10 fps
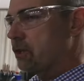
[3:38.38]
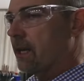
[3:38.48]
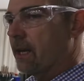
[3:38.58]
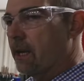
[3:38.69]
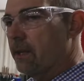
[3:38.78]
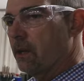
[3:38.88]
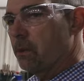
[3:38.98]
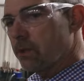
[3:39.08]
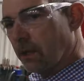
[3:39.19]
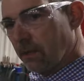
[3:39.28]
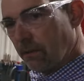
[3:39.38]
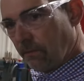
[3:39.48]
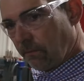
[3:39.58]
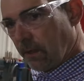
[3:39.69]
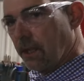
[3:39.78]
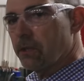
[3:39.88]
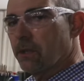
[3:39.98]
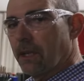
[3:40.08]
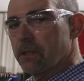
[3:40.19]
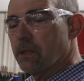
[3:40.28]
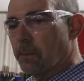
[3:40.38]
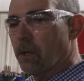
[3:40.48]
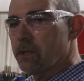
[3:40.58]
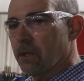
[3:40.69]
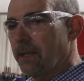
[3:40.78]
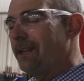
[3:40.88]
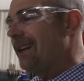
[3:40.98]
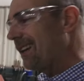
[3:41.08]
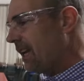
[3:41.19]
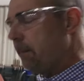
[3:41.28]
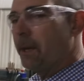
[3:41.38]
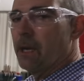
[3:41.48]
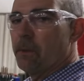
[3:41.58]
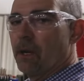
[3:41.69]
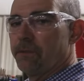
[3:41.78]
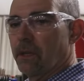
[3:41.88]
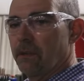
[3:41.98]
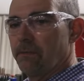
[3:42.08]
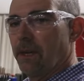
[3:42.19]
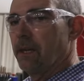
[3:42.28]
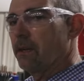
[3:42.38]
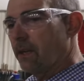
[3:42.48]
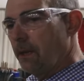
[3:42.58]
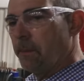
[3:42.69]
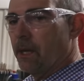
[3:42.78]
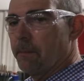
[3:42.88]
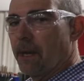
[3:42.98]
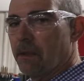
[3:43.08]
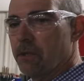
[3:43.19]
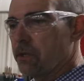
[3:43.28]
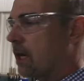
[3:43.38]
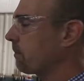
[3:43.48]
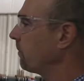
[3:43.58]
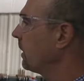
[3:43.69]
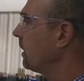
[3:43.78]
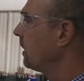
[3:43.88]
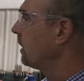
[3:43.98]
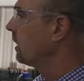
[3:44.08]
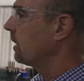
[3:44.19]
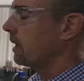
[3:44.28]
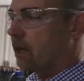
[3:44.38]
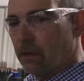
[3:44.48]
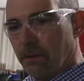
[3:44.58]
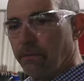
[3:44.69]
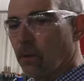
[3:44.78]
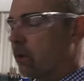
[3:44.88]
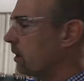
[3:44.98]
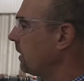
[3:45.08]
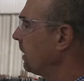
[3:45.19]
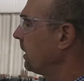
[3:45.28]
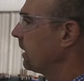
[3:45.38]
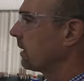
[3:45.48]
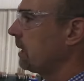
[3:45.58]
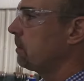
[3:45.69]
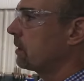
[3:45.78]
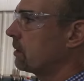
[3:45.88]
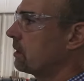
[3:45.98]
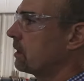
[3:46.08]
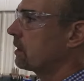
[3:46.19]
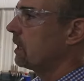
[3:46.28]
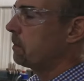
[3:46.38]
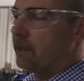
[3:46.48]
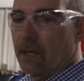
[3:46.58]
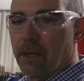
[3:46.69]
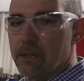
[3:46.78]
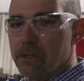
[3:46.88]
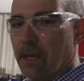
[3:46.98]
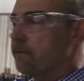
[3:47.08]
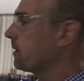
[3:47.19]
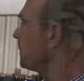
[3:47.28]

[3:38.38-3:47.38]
shot out of there, which additionally gets the parts clean, keeping them off the conveyor and keeping them out of the shop and onto the floor, keeping the area safe.